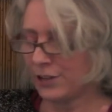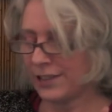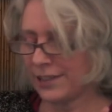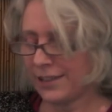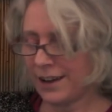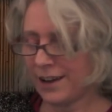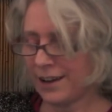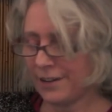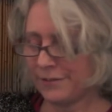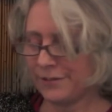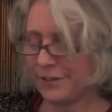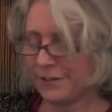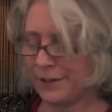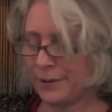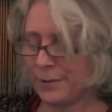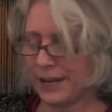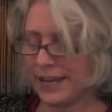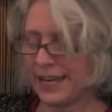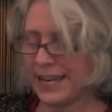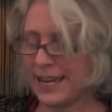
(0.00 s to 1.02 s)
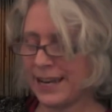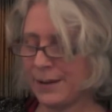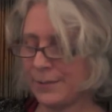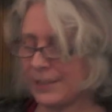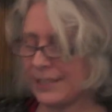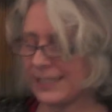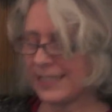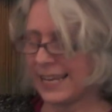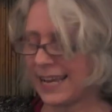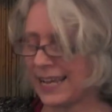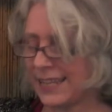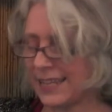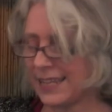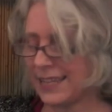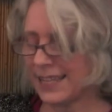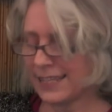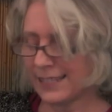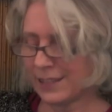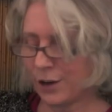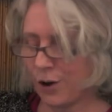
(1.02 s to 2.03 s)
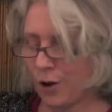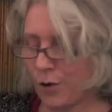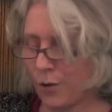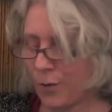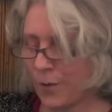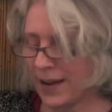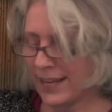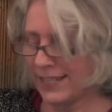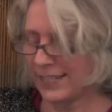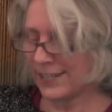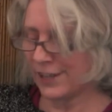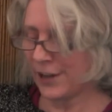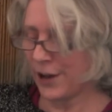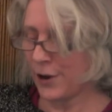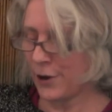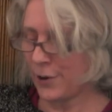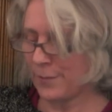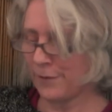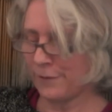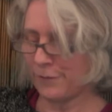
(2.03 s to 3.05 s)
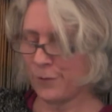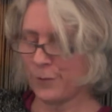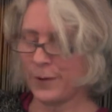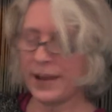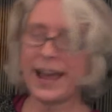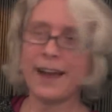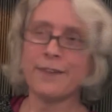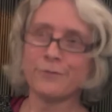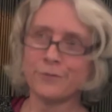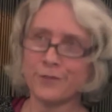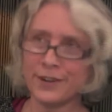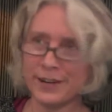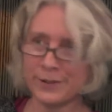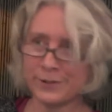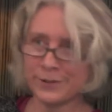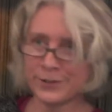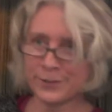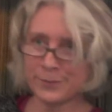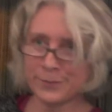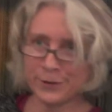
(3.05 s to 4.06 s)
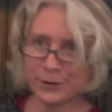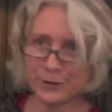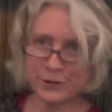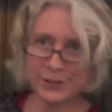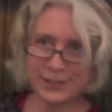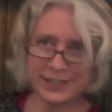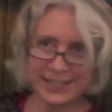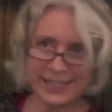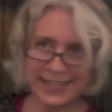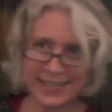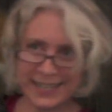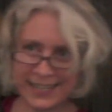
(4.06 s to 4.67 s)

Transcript: Goodenough, if you were here, would say that there's a long way to go before we have real democracy.